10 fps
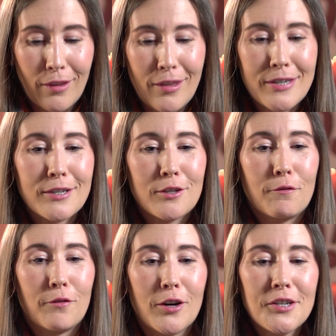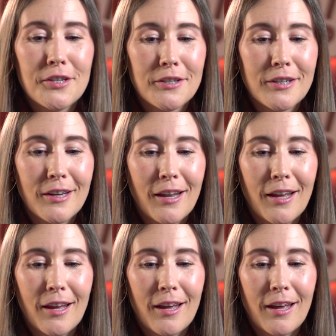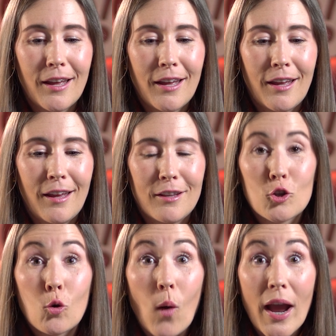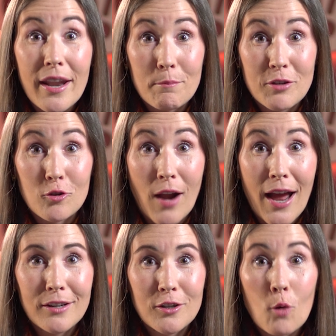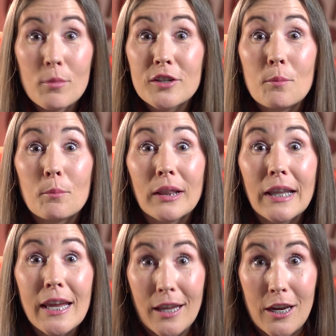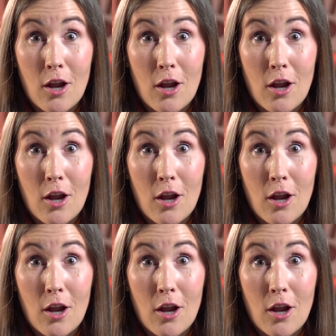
This is the first. It's quite abstract, almost completely